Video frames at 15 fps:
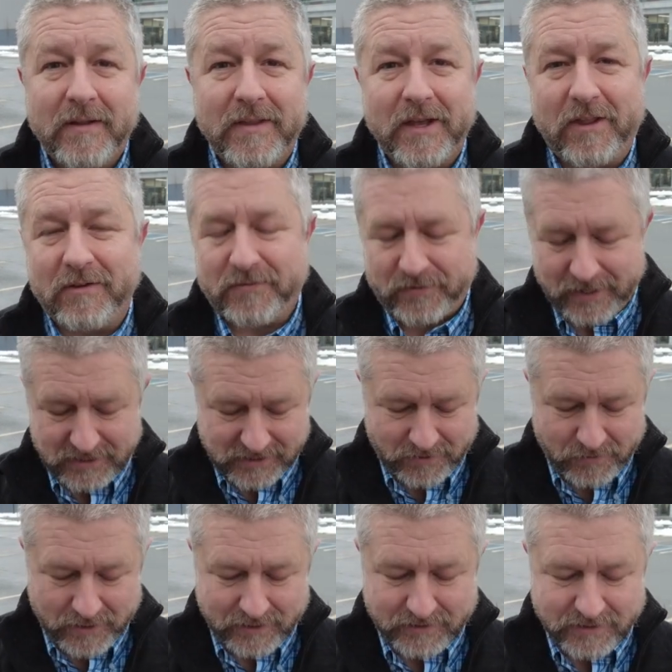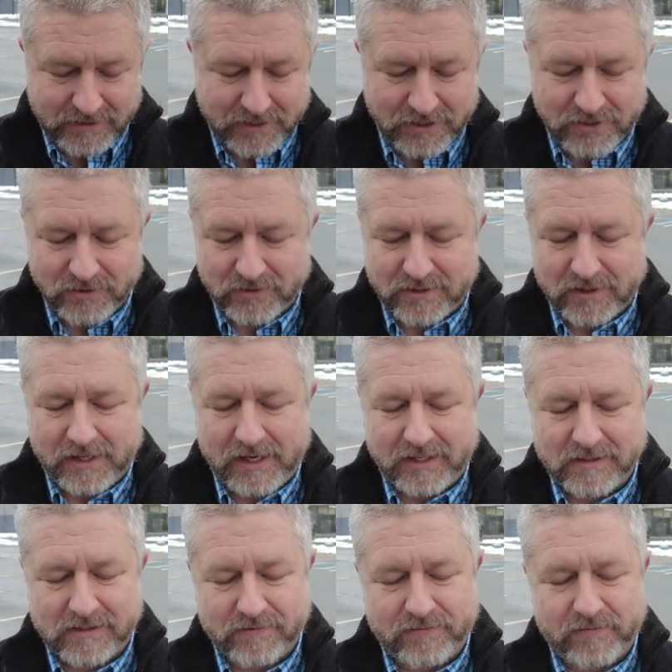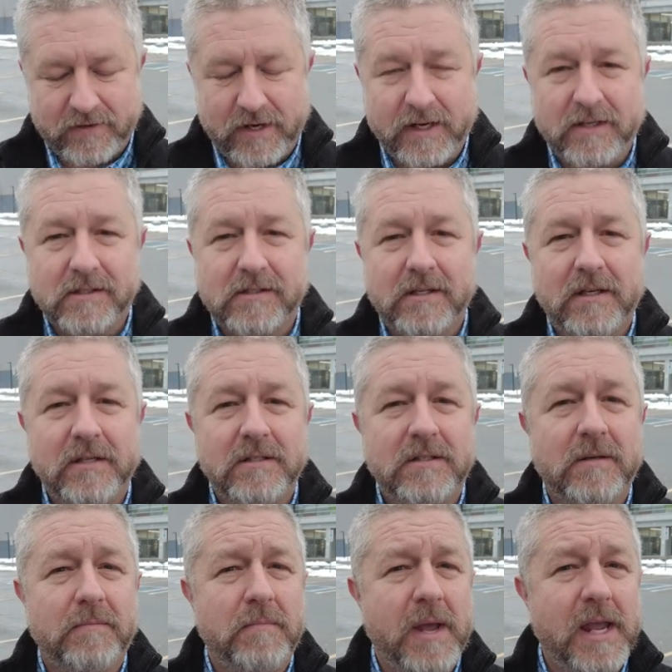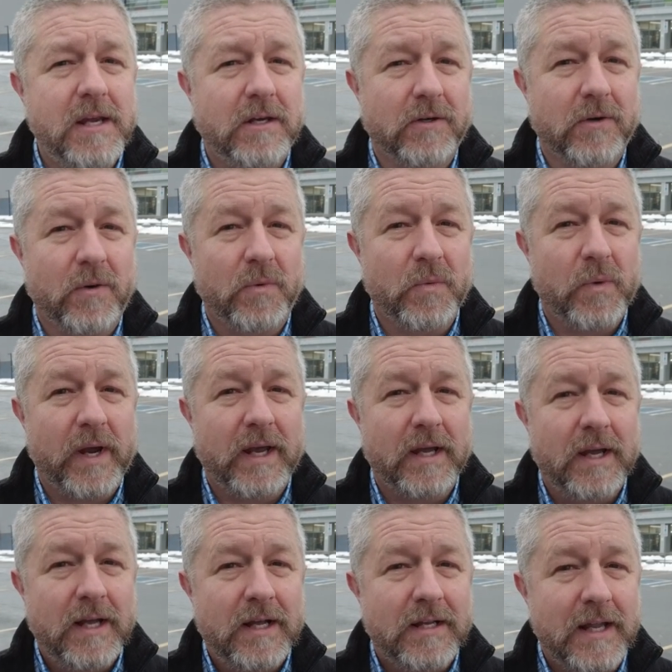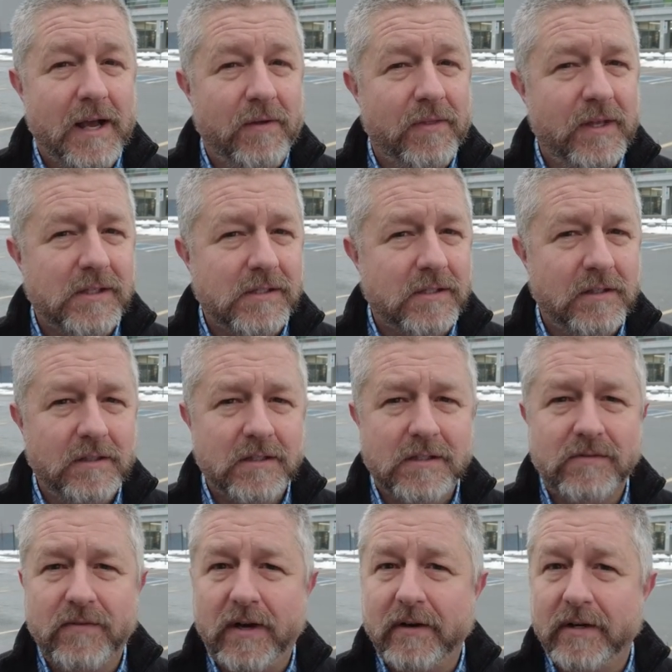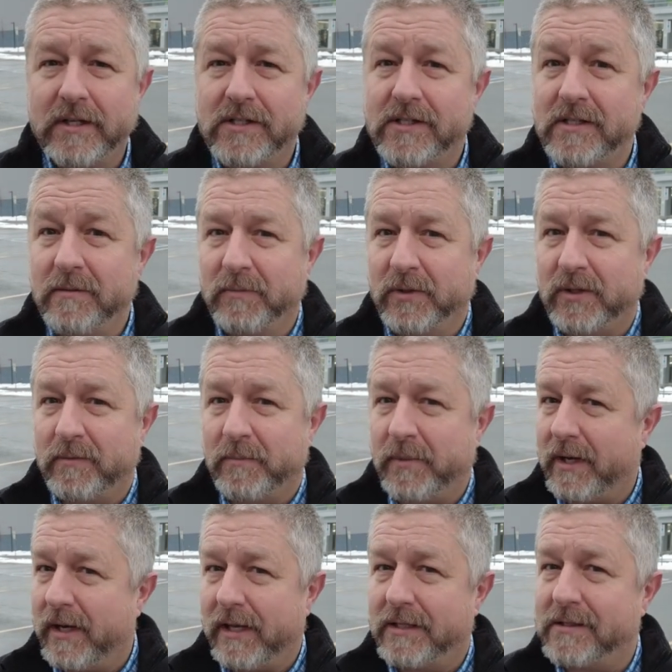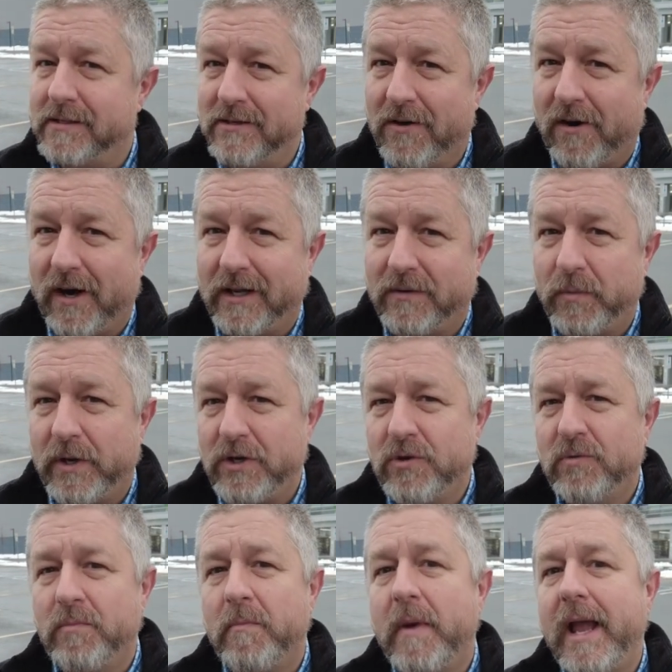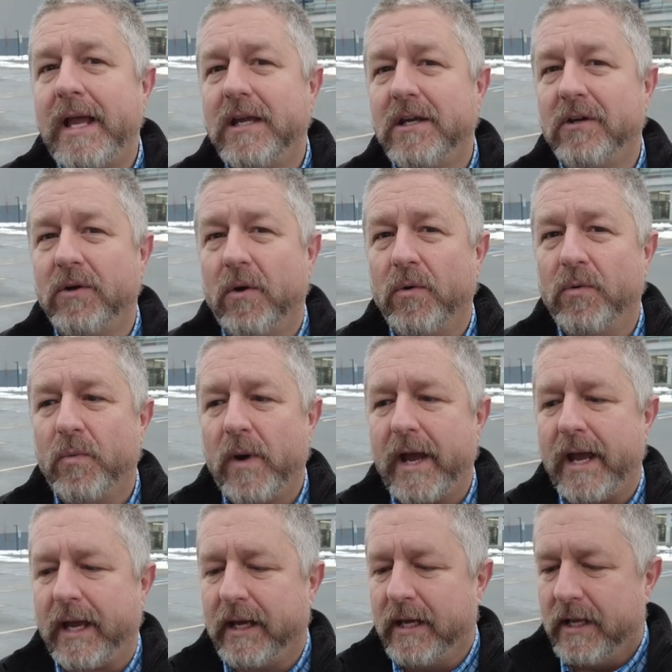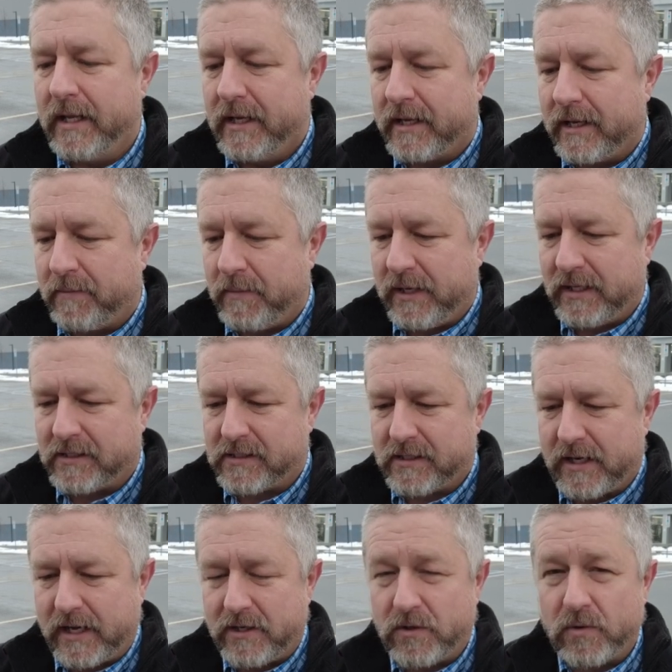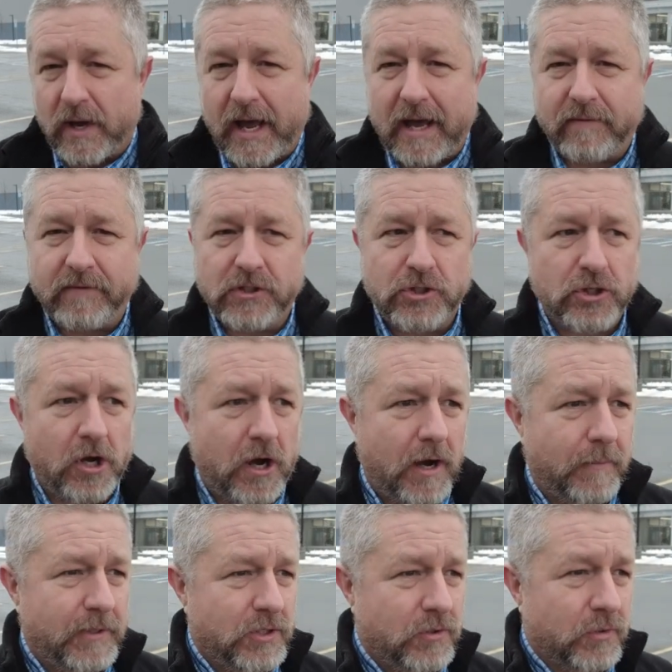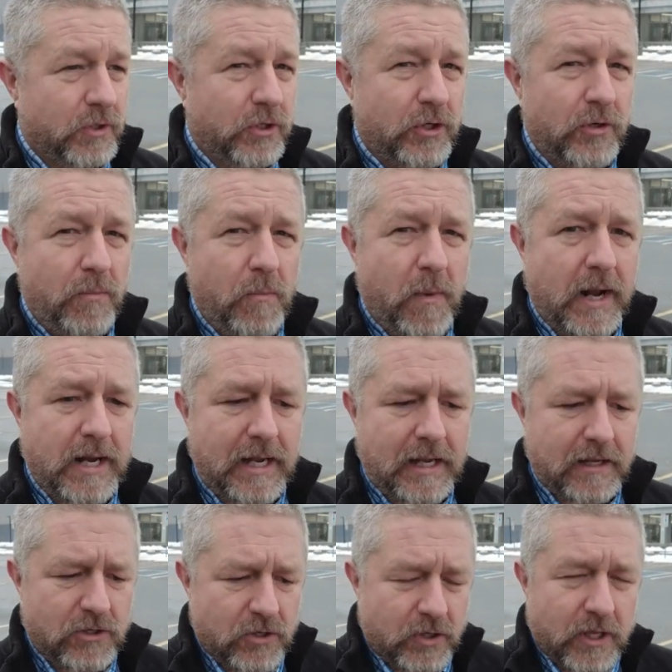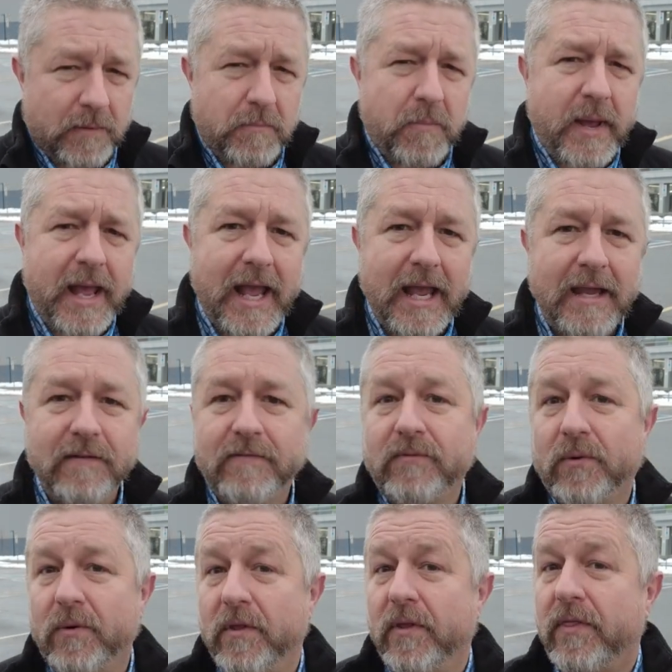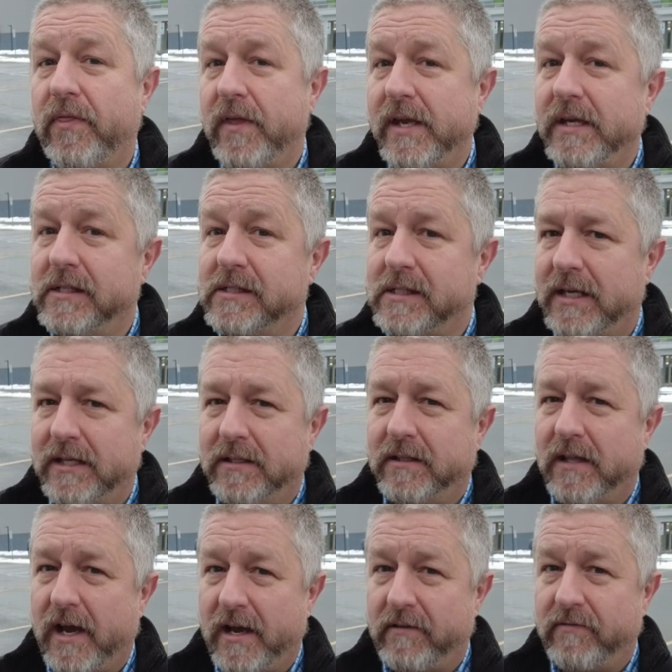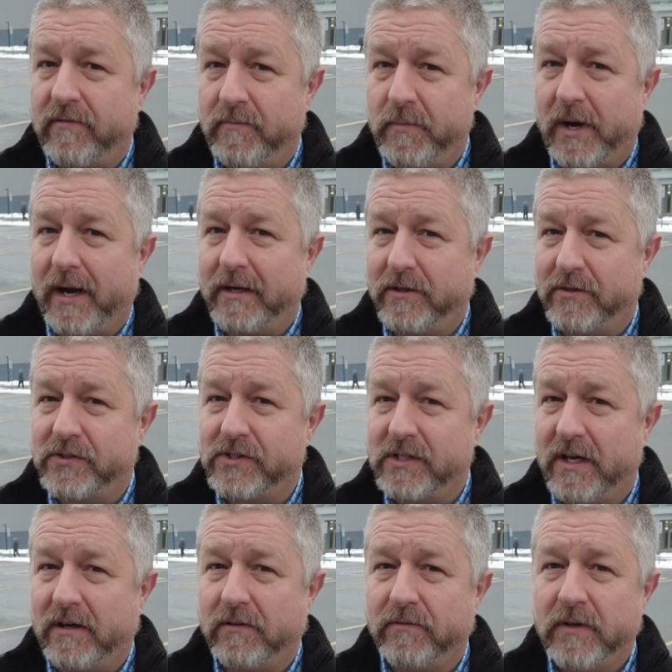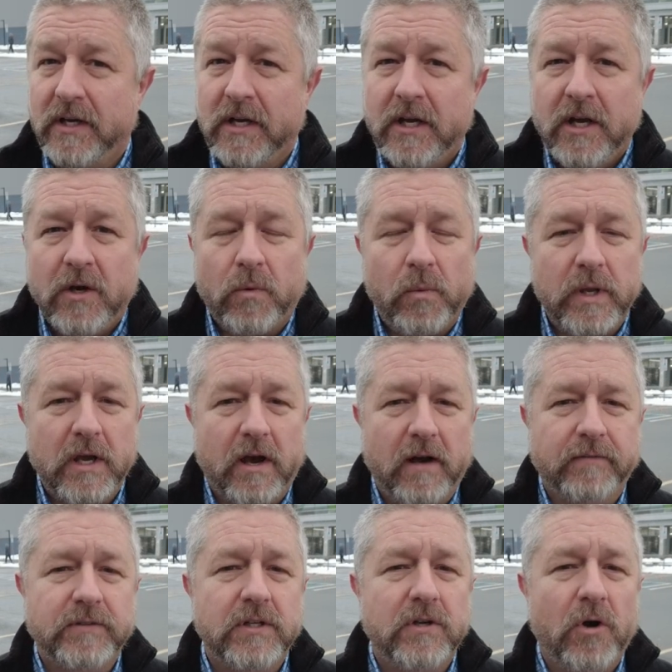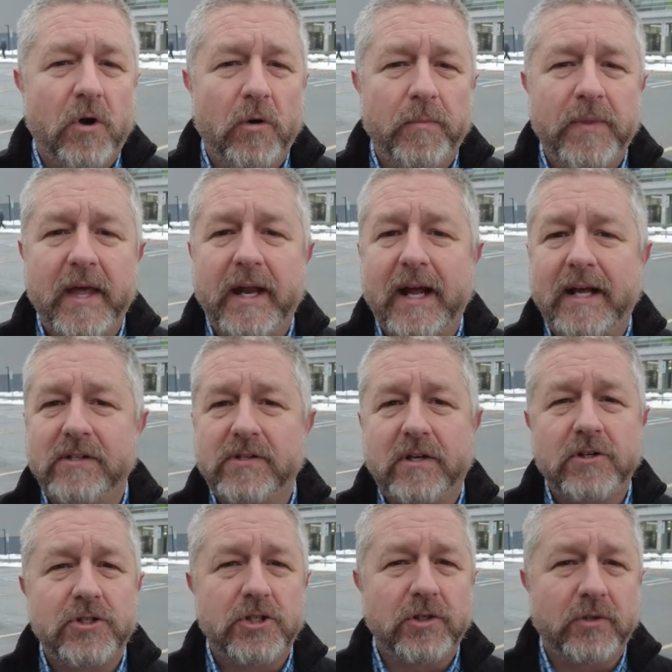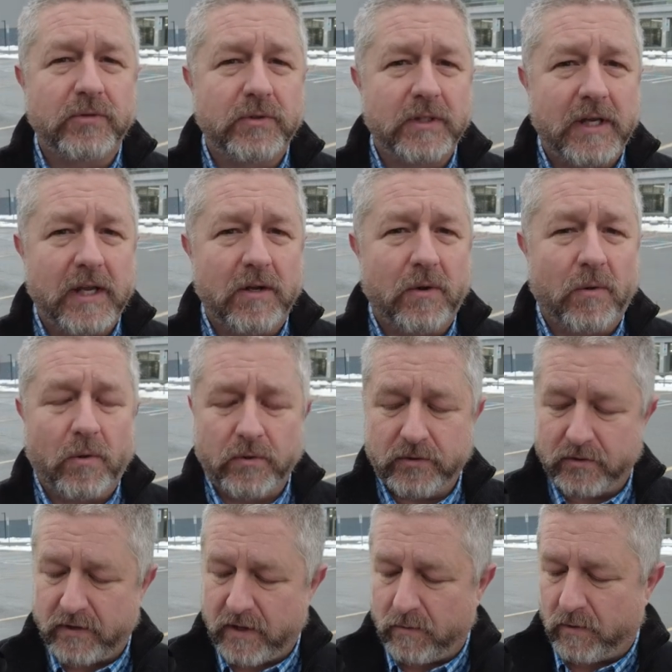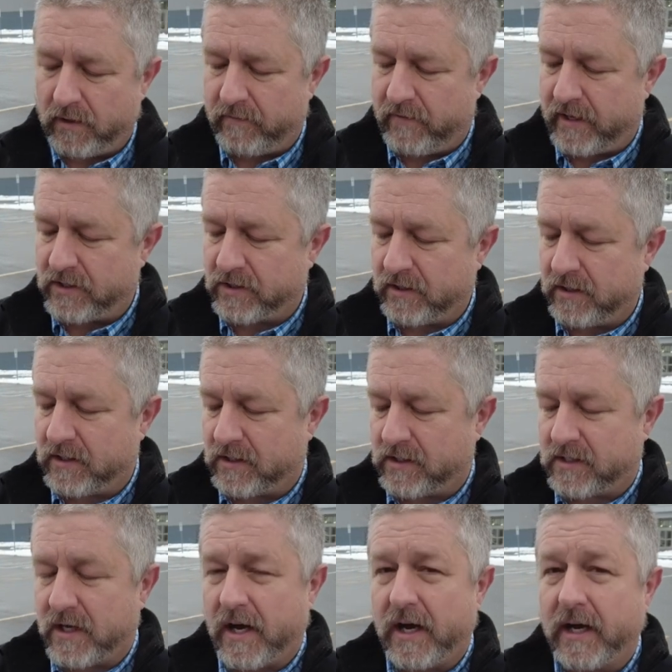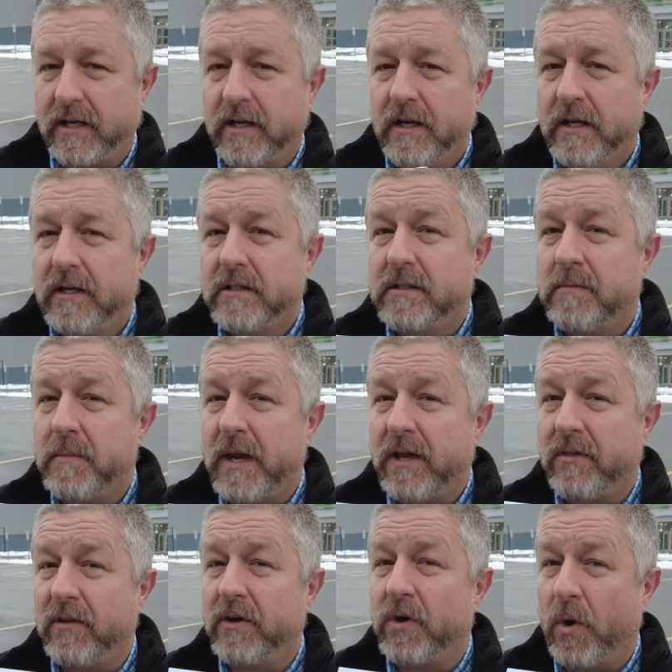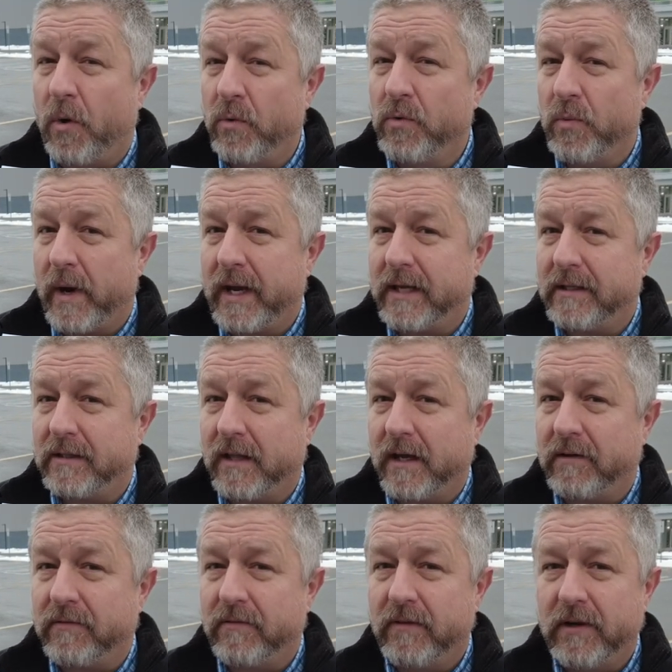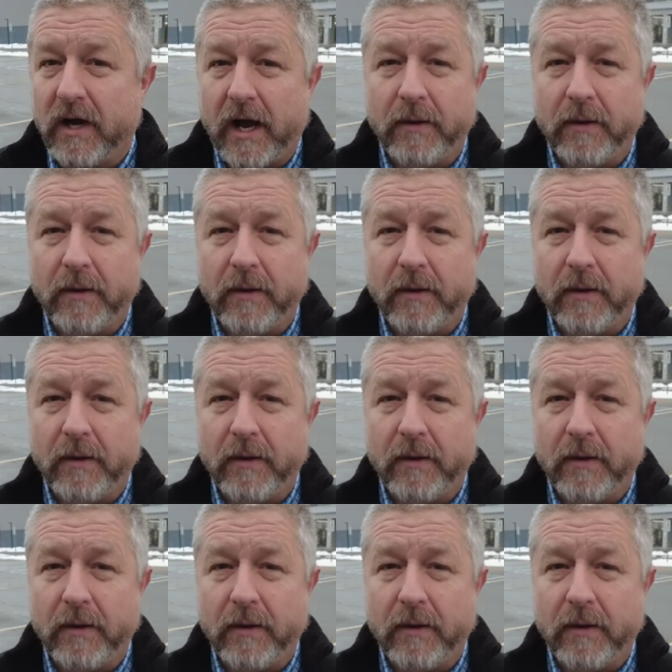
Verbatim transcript: The other phrase I wanted to teach you today is the phrase to make your own way. Now, this looks very similar, but it's not. When you make your own way, it means that you have a job and you earn money and you can pay for the things in life by yourself. We often hope that as our children get older, they will eventually decide to make their own way in life.